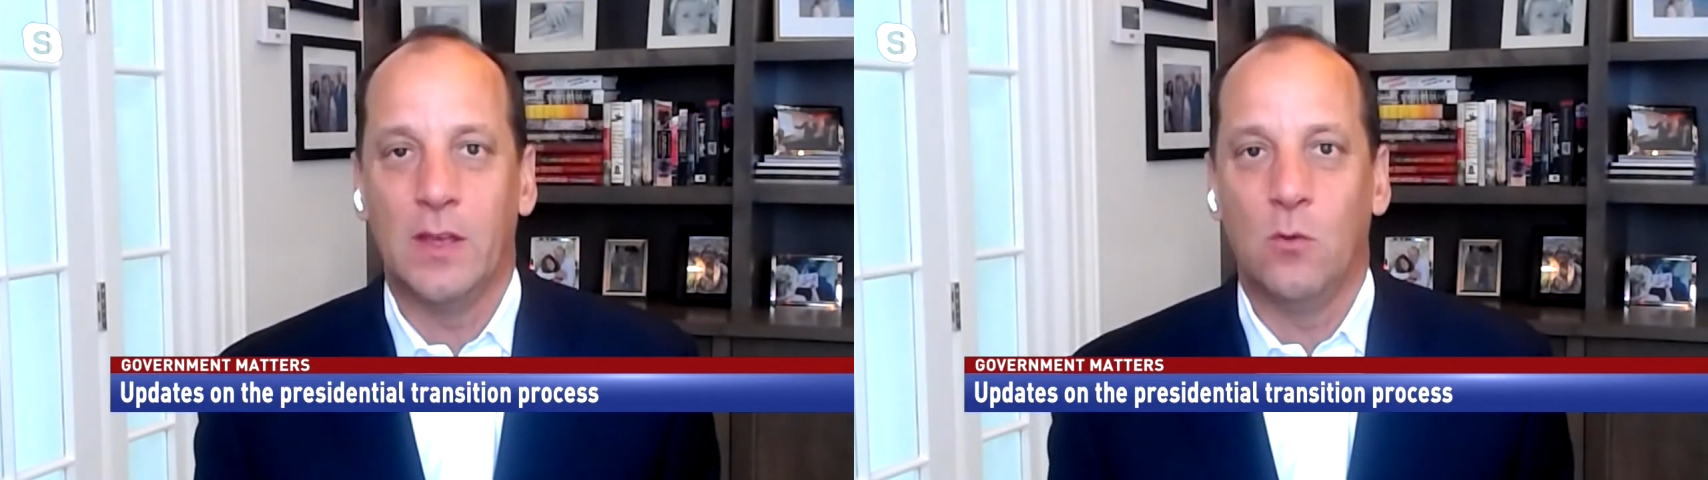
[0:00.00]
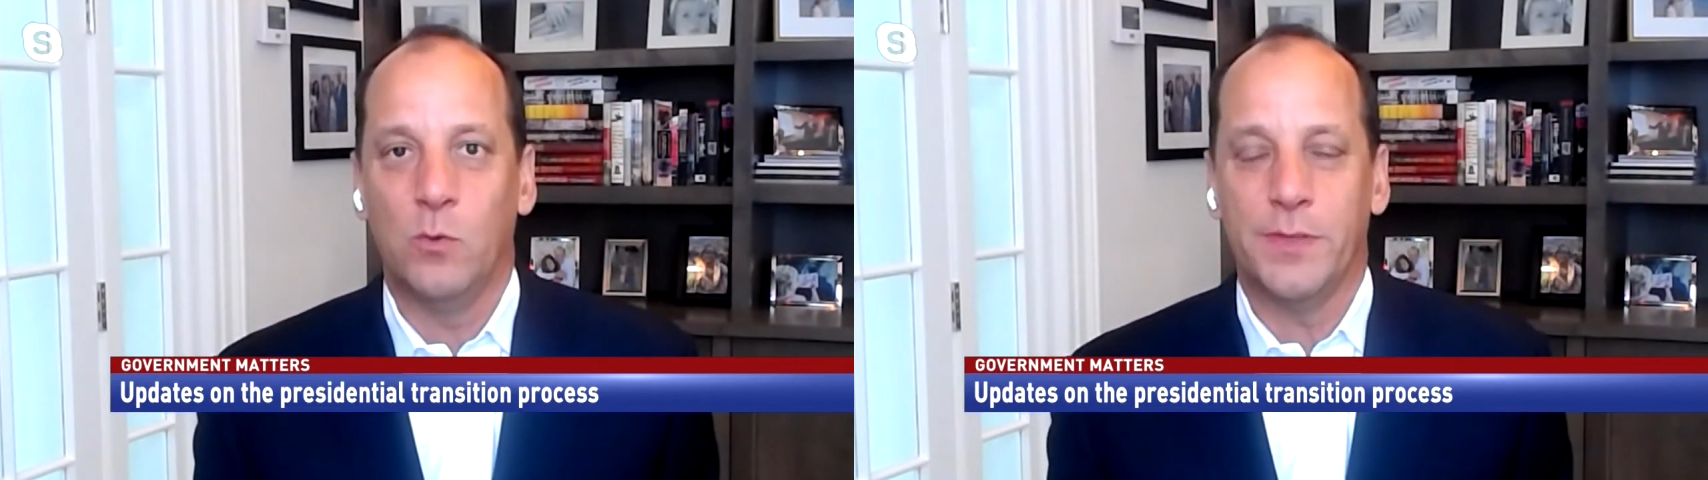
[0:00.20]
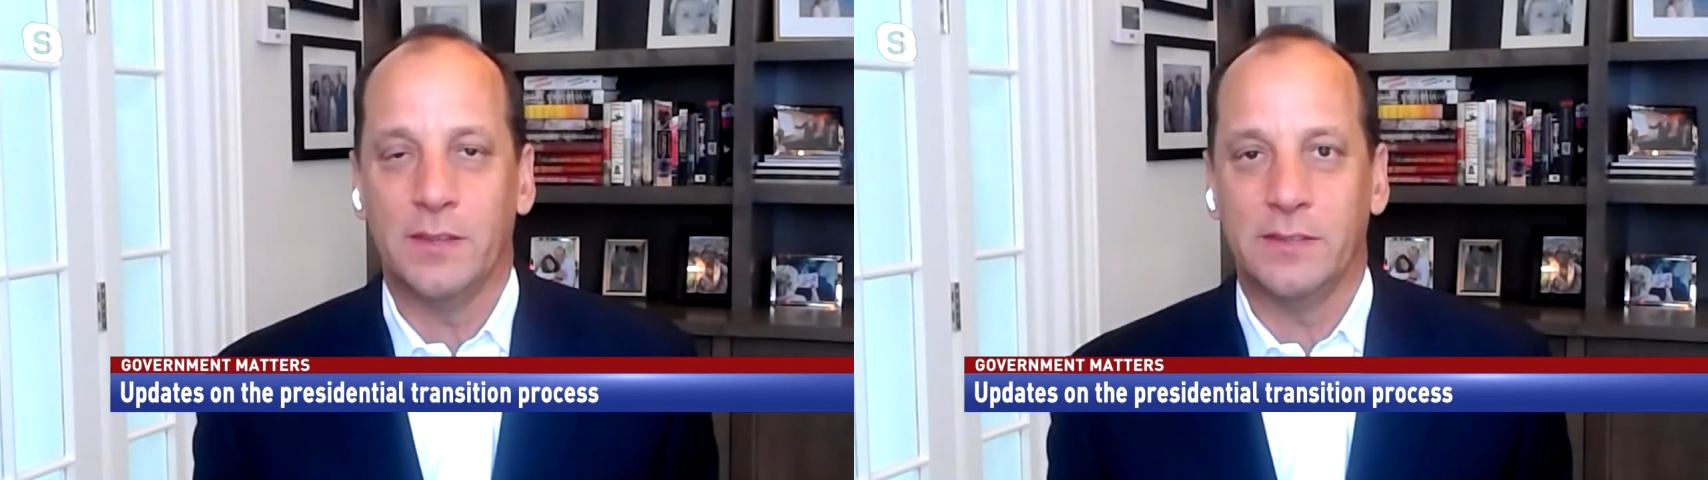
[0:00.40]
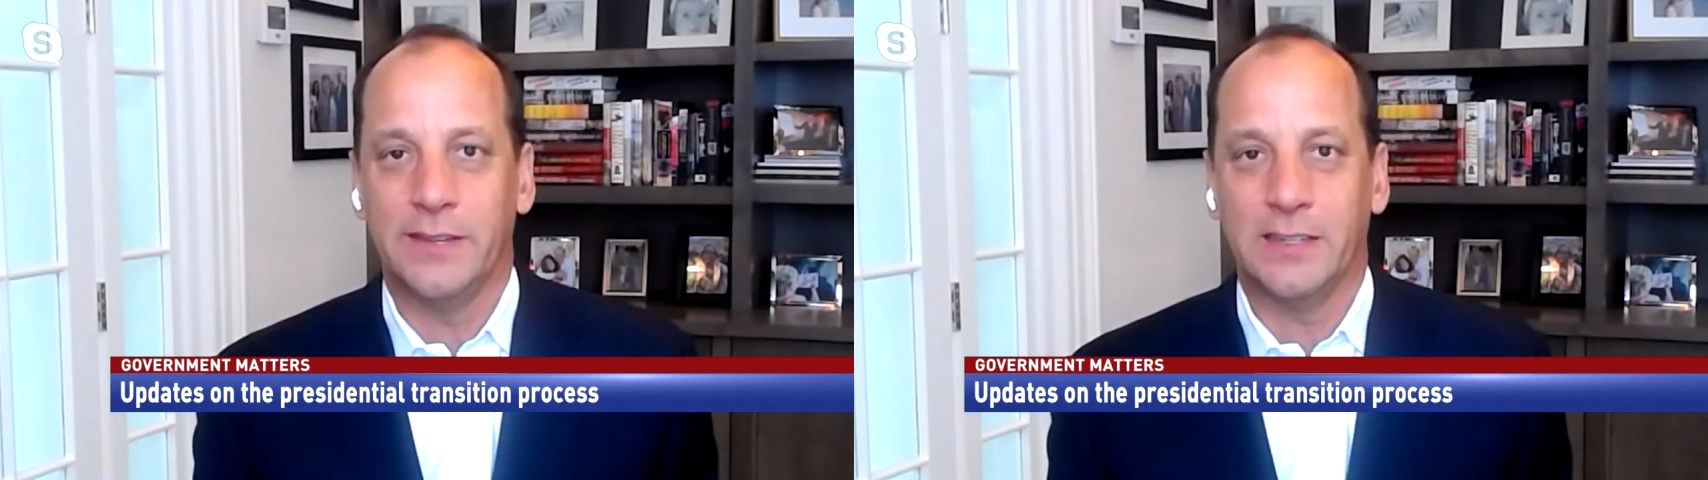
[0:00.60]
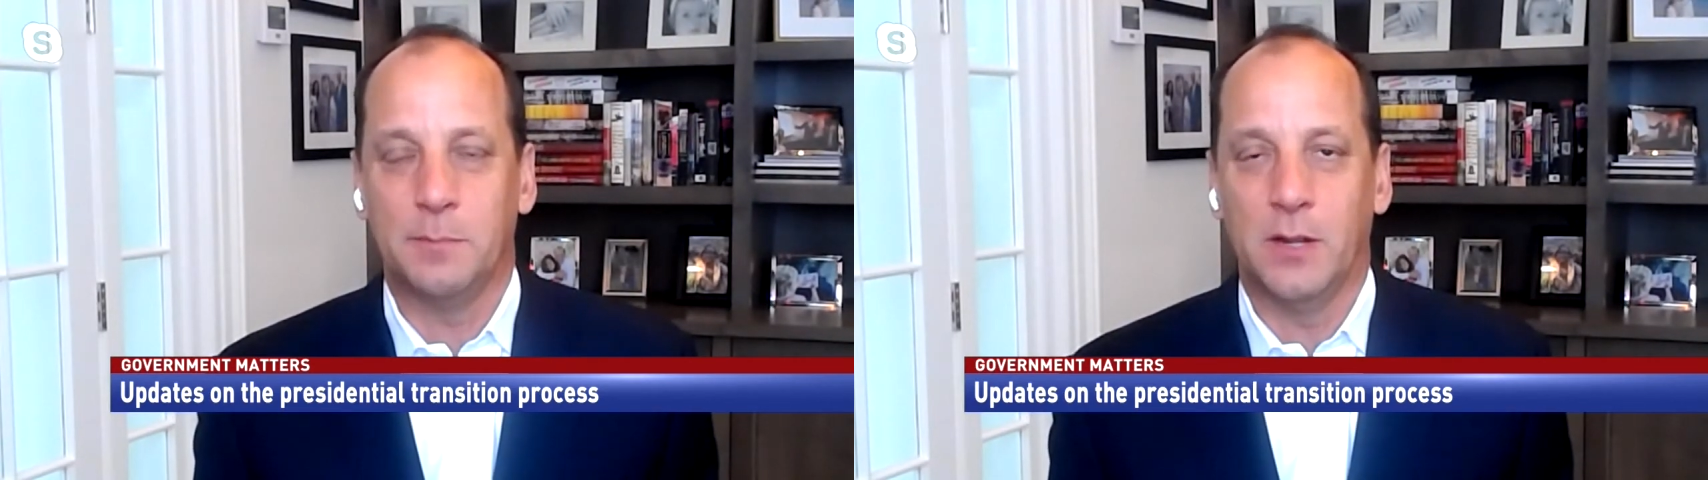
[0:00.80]
within
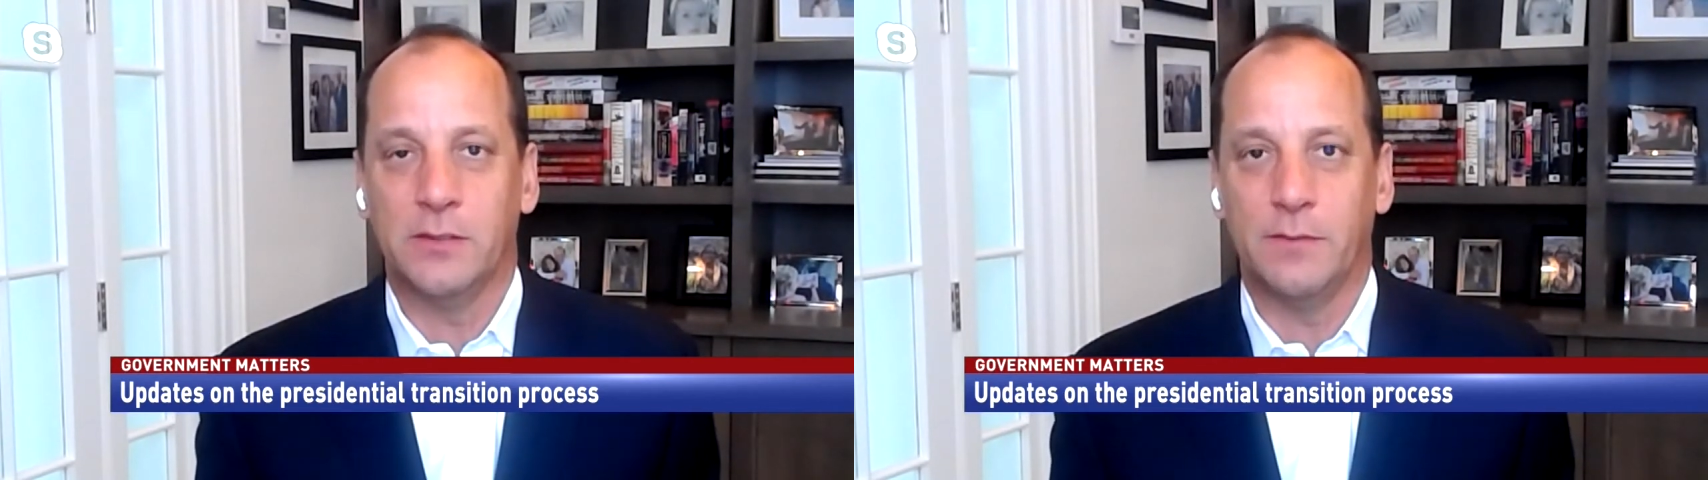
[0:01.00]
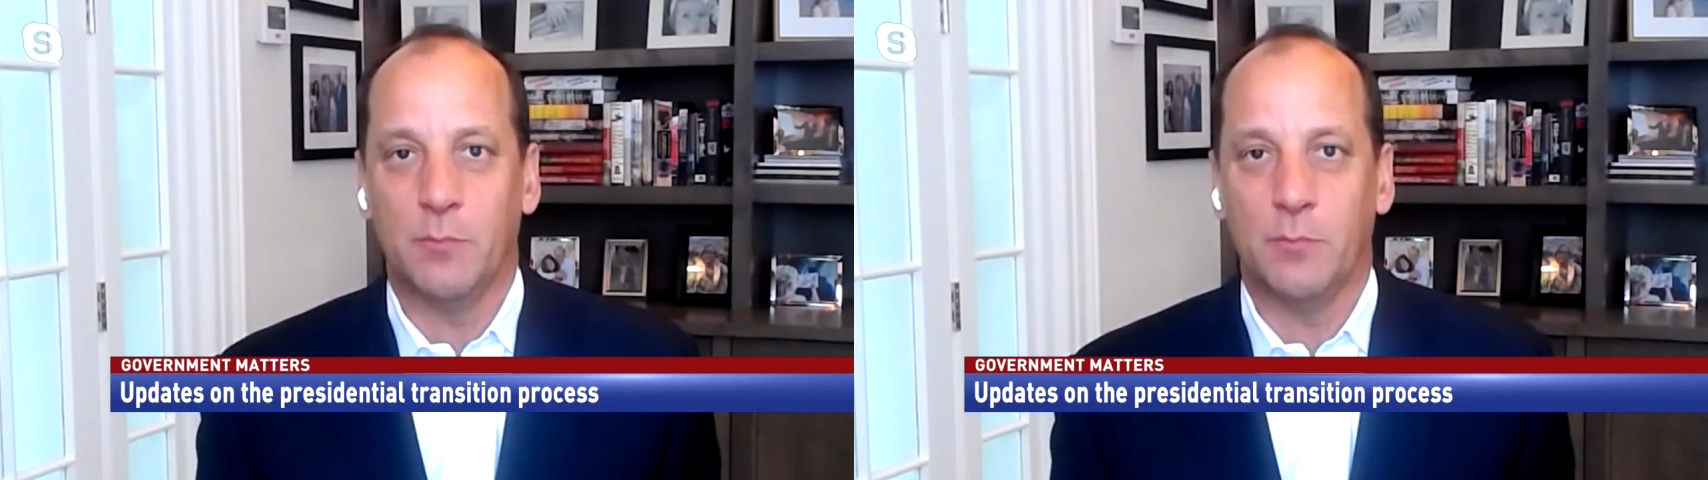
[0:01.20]
6 months of the